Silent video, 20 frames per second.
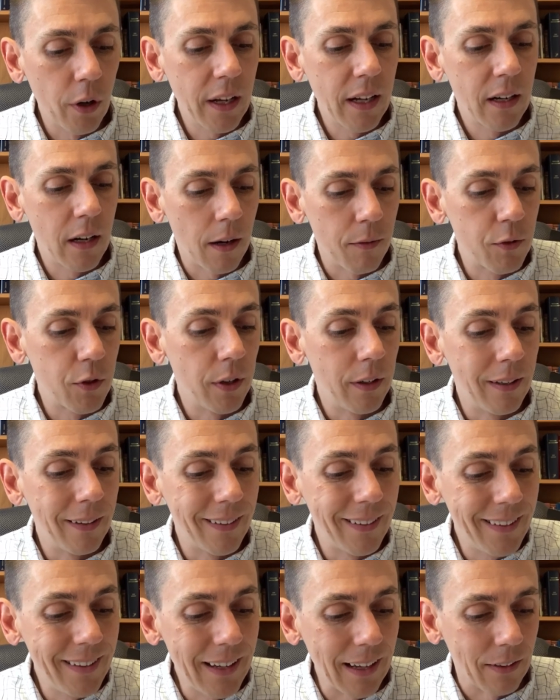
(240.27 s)
enough to
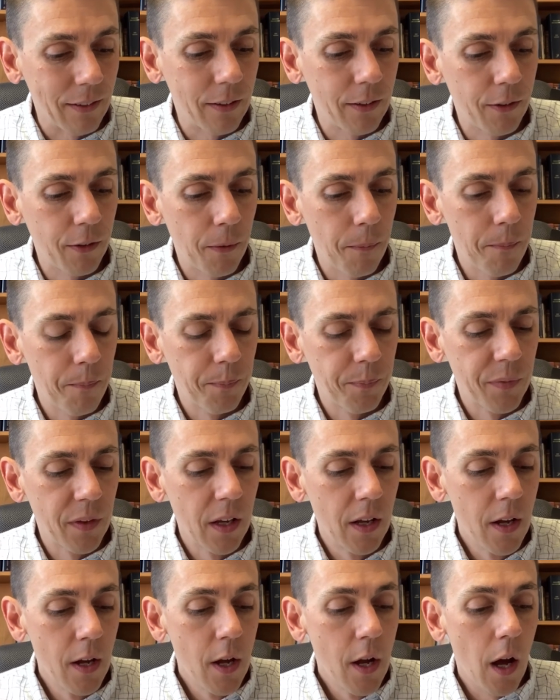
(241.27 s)
desist.
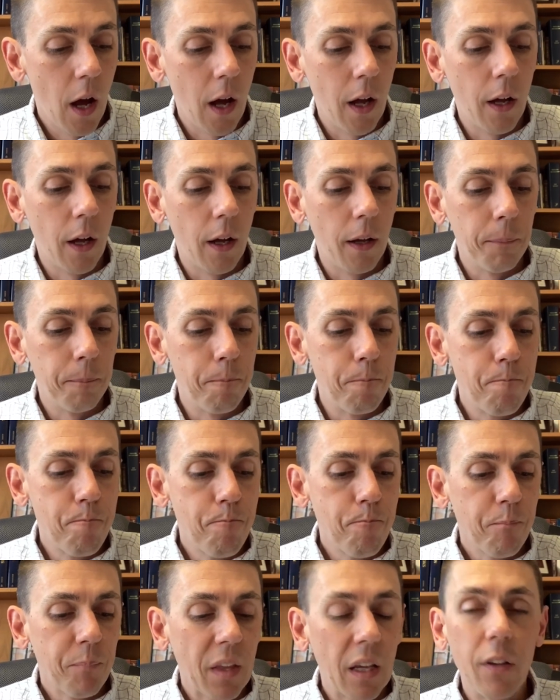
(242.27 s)
Um,
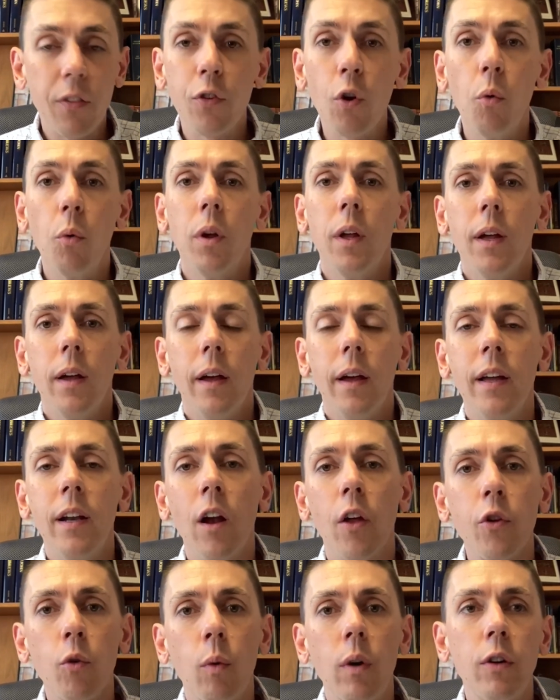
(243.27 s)
so, in
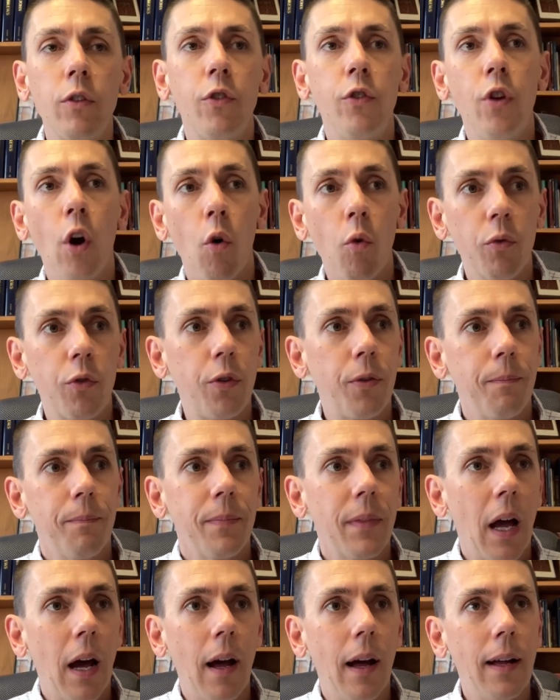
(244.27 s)
other words, don't
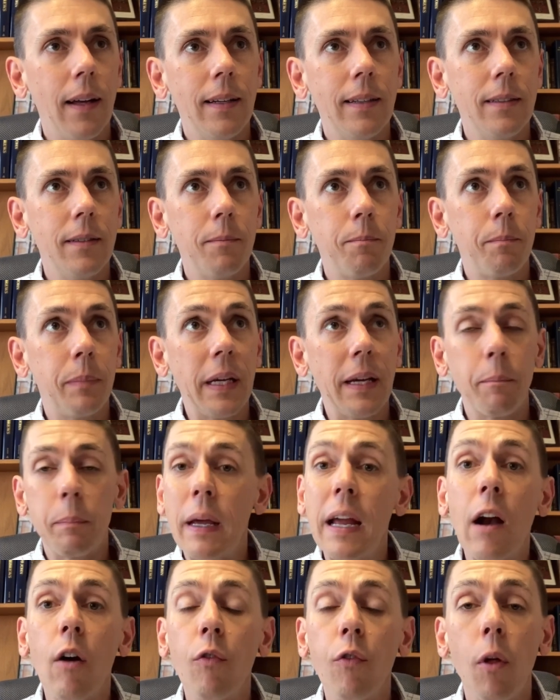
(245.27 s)
uh, be, be,
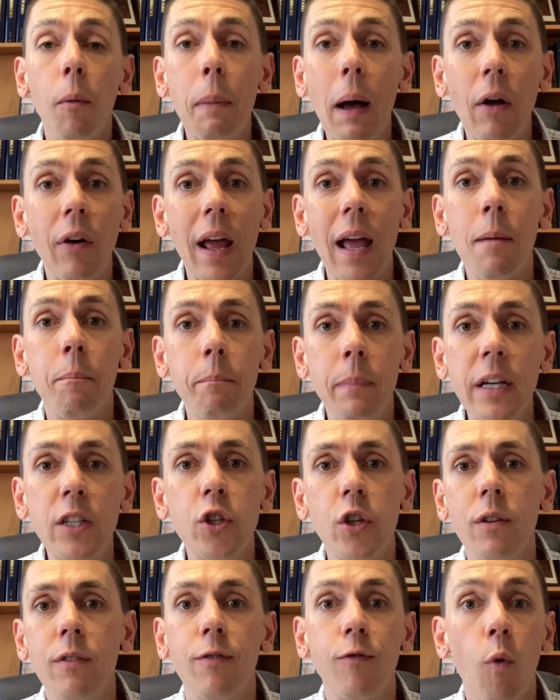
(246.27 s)
careful about
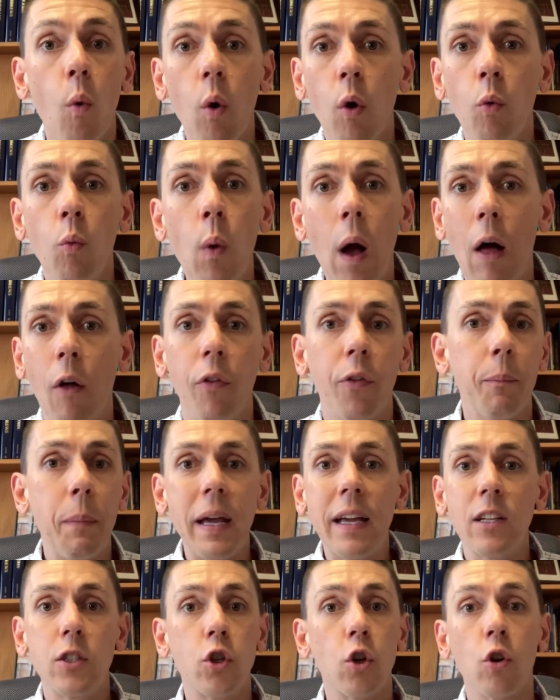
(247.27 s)
ambition for wealth.
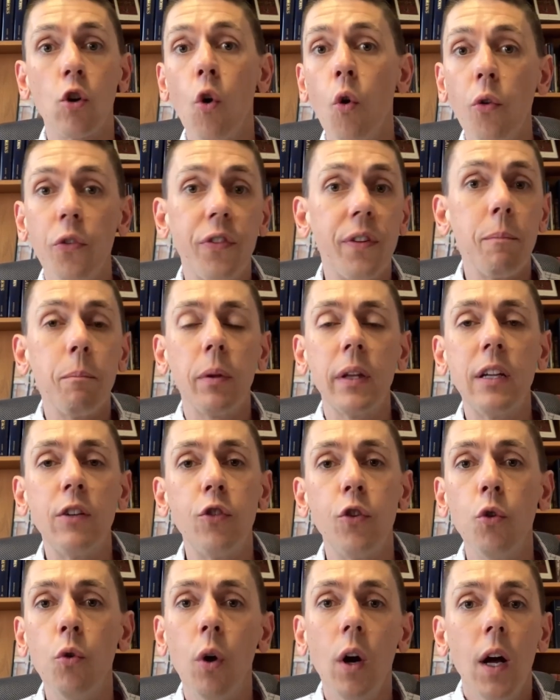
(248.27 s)
Make it your goal simply
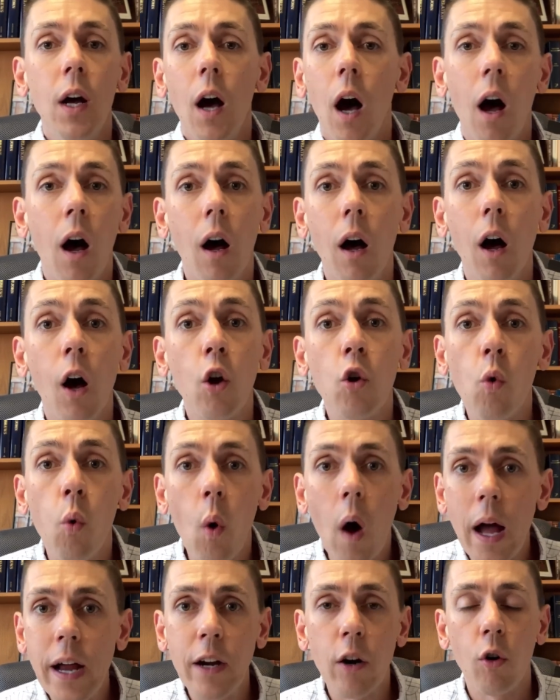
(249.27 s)
to uh,
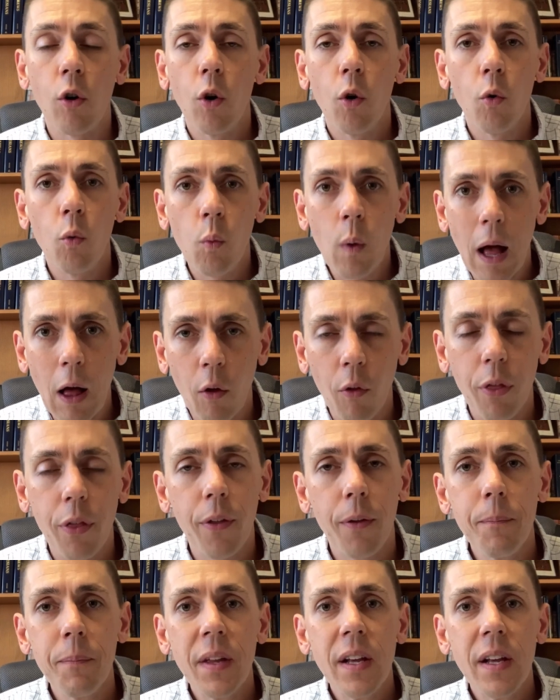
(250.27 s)
acquire wealth.